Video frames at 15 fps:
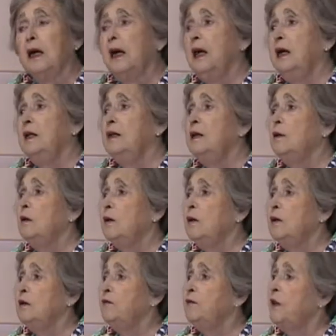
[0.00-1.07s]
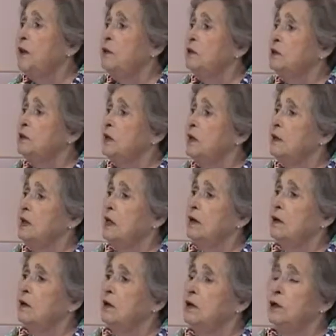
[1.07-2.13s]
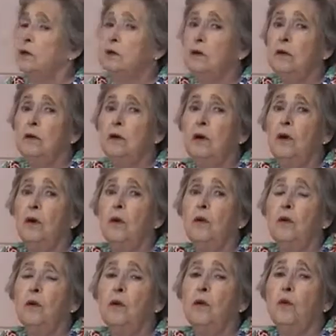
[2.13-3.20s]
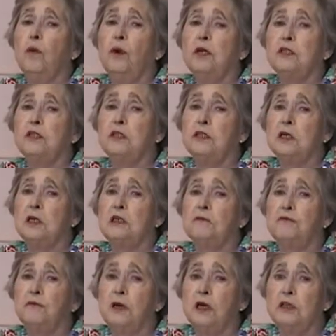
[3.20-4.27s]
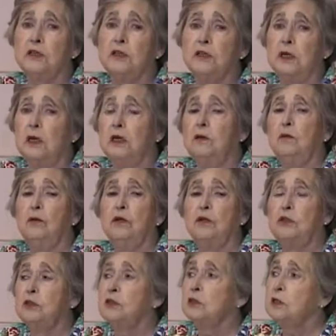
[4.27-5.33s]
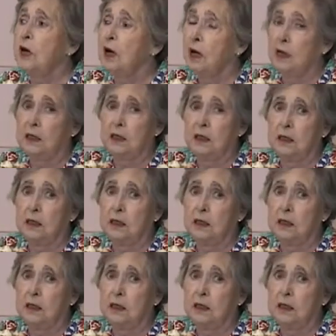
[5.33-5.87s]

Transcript: and all the flowers are there, you don't know which is fresh and which is not.